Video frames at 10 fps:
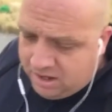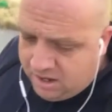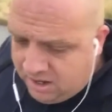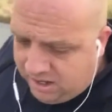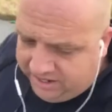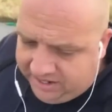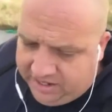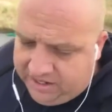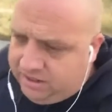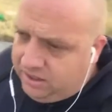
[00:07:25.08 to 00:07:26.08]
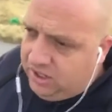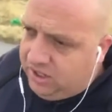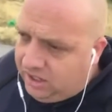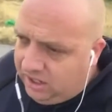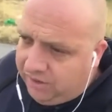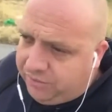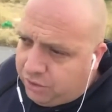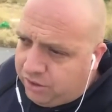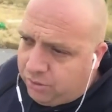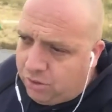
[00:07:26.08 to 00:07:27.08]
And if you're
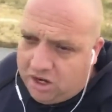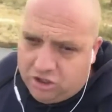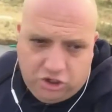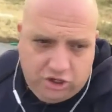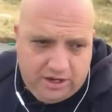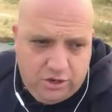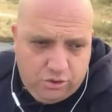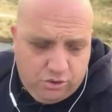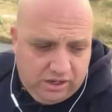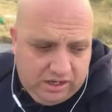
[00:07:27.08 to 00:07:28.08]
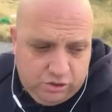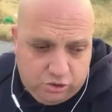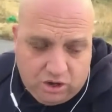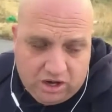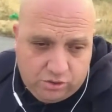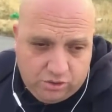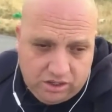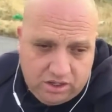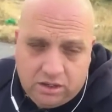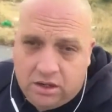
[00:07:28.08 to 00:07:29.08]
in a rush and you do it and you try to do it
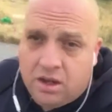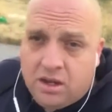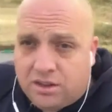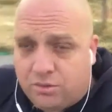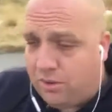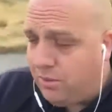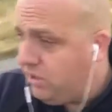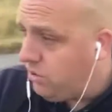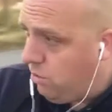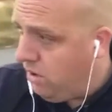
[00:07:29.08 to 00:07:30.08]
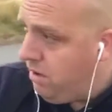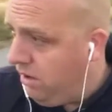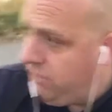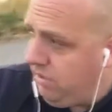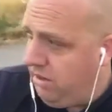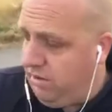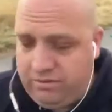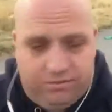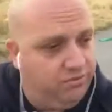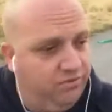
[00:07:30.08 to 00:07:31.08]
in 3 weeks or 1 month rather
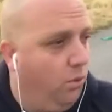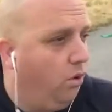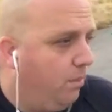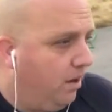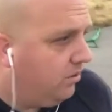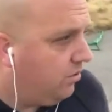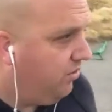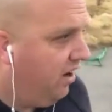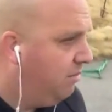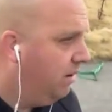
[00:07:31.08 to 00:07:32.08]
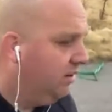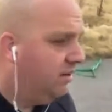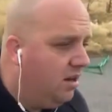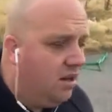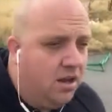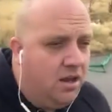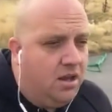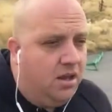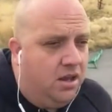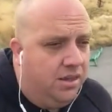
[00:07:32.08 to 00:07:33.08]
than 4 months or 5 months,
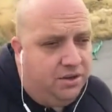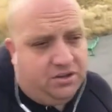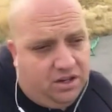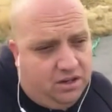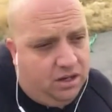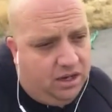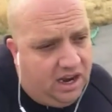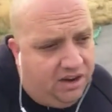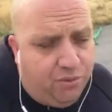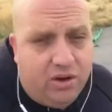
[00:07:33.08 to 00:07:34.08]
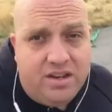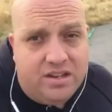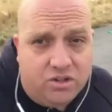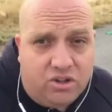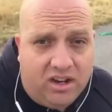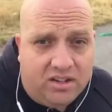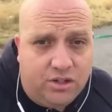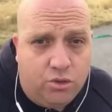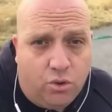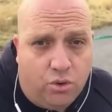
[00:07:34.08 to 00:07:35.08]
there's a halfway decent chance that you
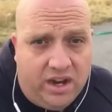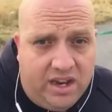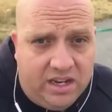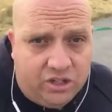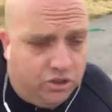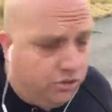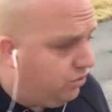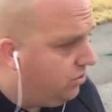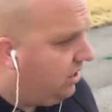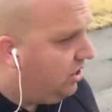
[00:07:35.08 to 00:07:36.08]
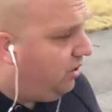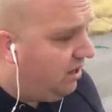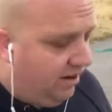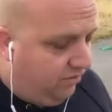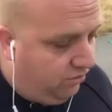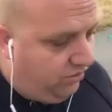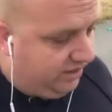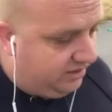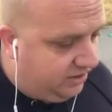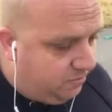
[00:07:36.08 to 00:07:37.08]
create issues that you then have to
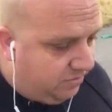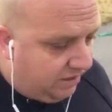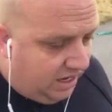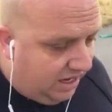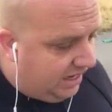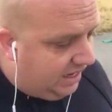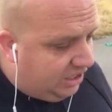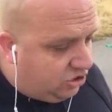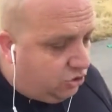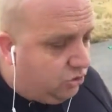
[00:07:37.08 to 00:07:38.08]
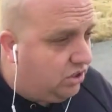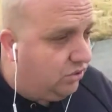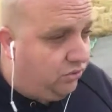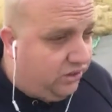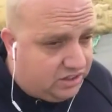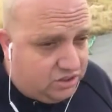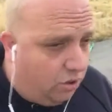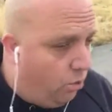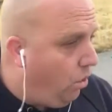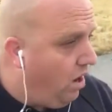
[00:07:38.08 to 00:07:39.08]
fix. And issues to fix are
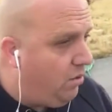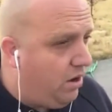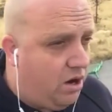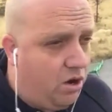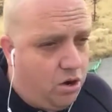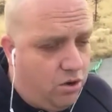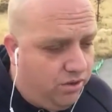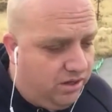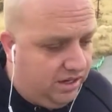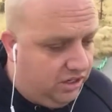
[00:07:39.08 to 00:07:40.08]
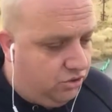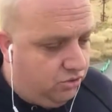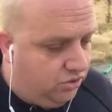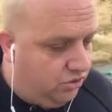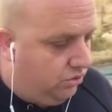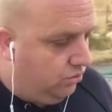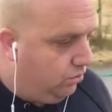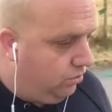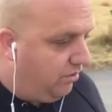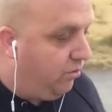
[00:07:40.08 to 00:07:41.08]
way, way harder than issues
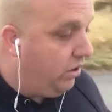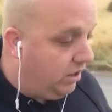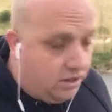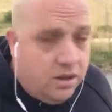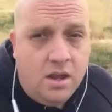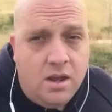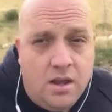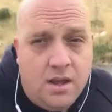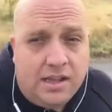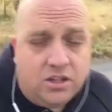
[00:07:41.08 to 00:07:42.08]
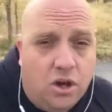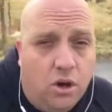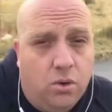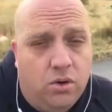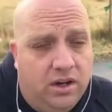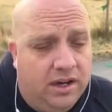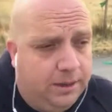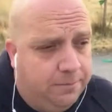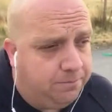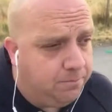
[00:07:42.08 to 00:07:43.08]
to avoid. And so
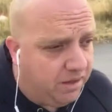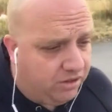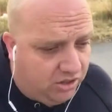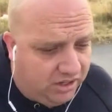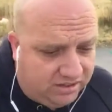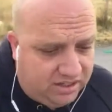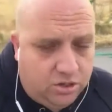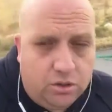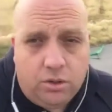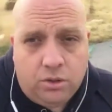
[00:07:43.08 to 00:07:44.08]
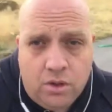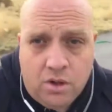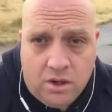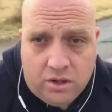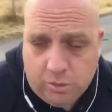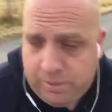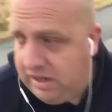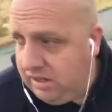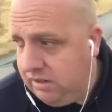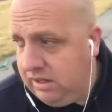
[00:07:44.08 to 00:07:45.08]
like I say, you'll be
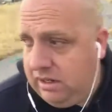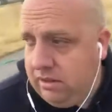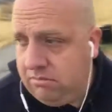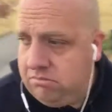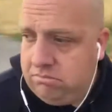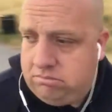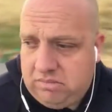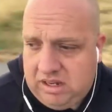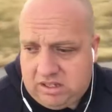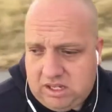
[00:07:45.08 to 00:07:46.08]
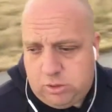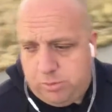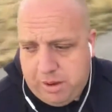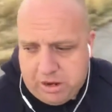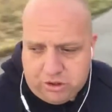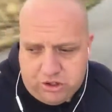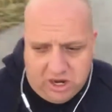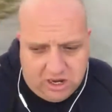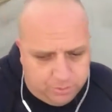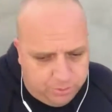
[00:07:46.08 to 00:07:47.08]
in such better
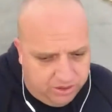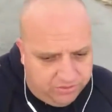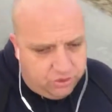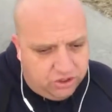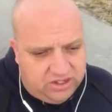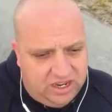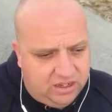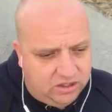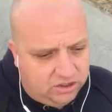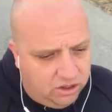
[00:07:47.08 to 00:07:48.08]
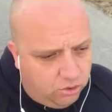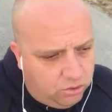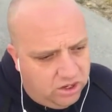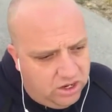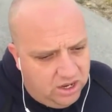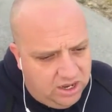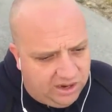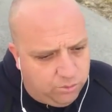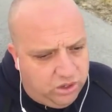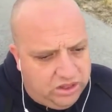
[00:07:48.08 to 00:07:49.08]
shape if you just take it slow
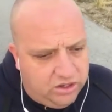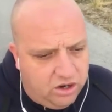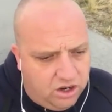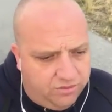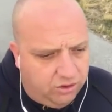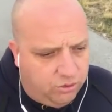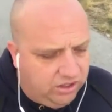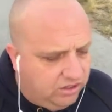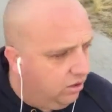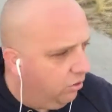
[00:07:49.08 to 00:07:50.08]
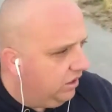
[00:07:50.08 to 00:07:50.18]
and wean the dog off the crate slowly.